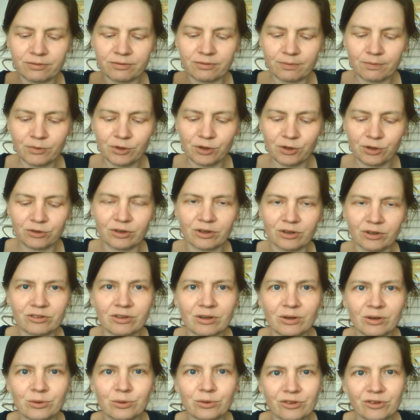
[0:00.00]
using a
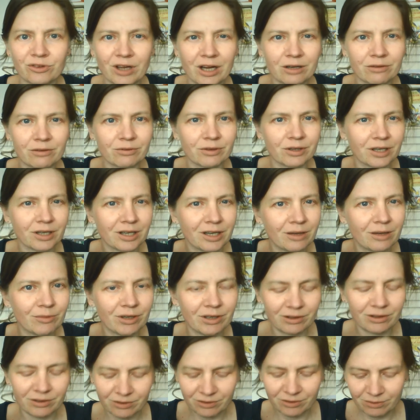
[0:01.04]
singles yarn for a garment
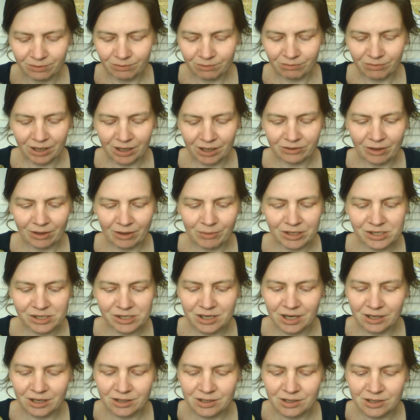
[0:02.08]
makes that much
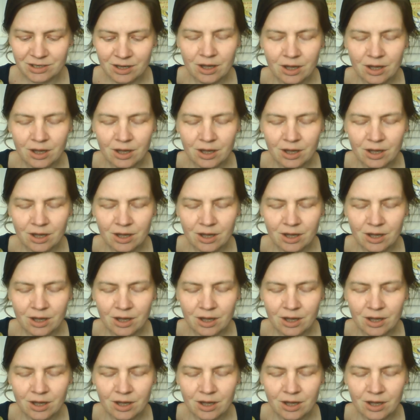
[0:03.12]
sense,